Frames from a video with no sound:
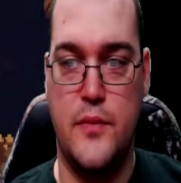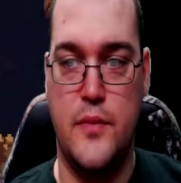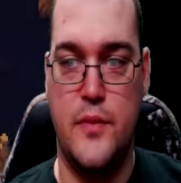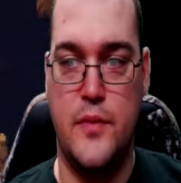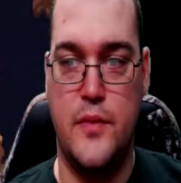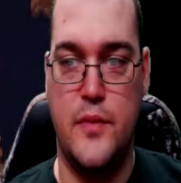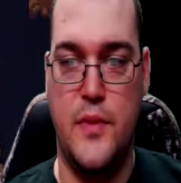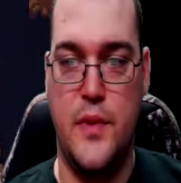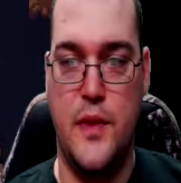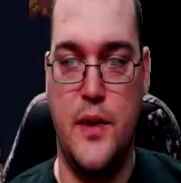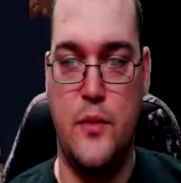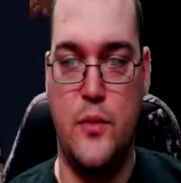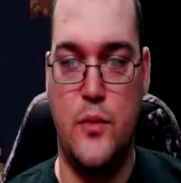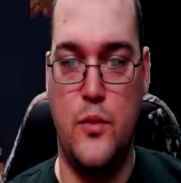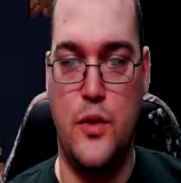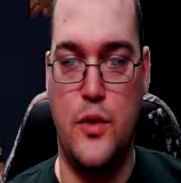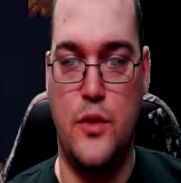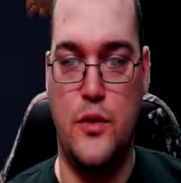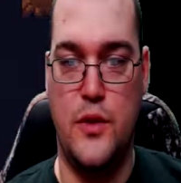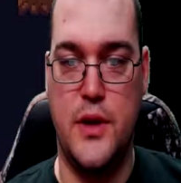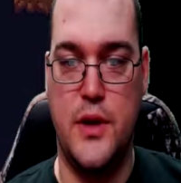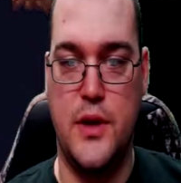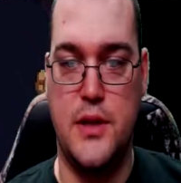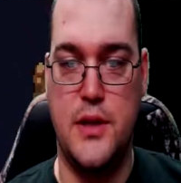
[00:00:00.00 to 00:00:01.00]
then
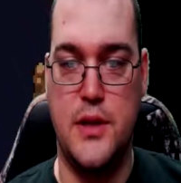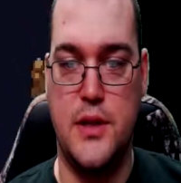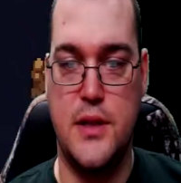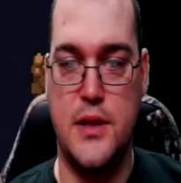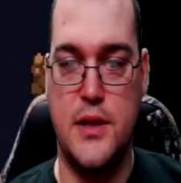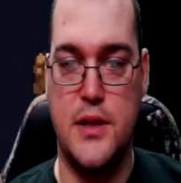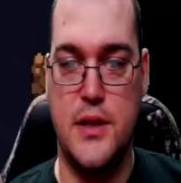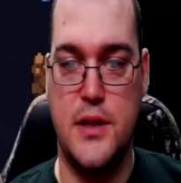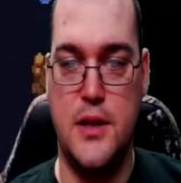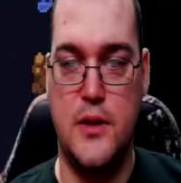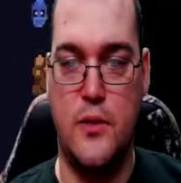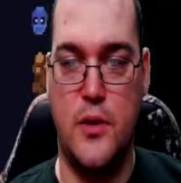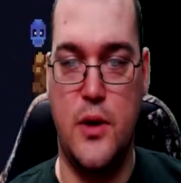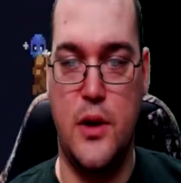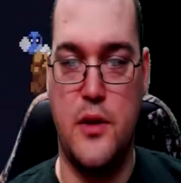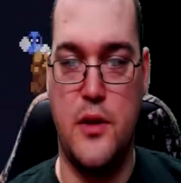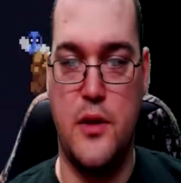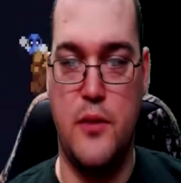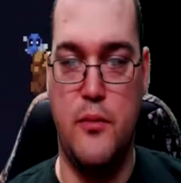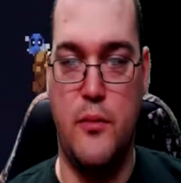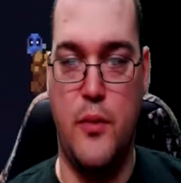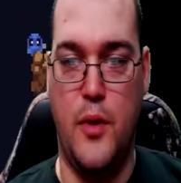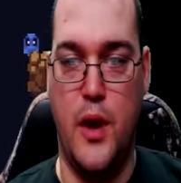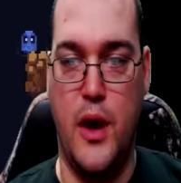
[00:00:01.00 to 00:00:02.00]
you'll get to see one of
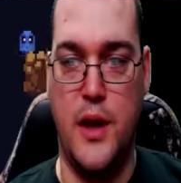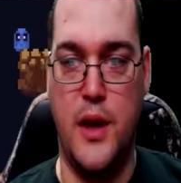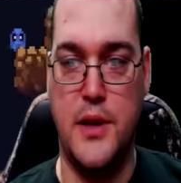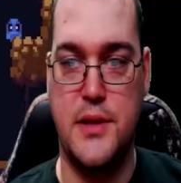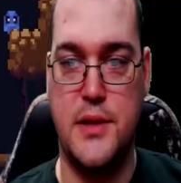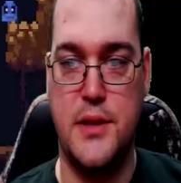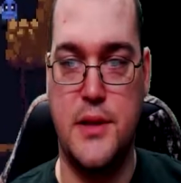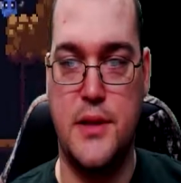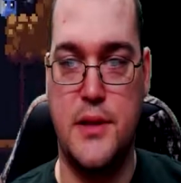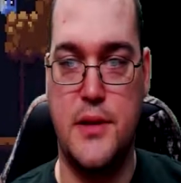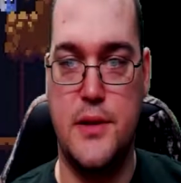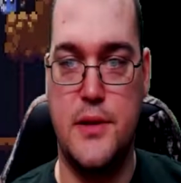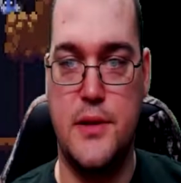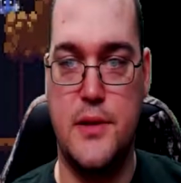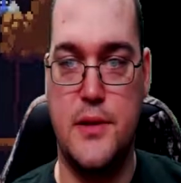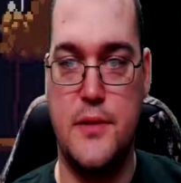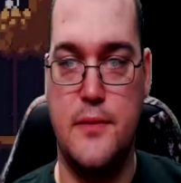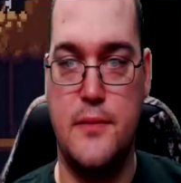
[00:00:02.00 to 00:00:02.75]
the bosses.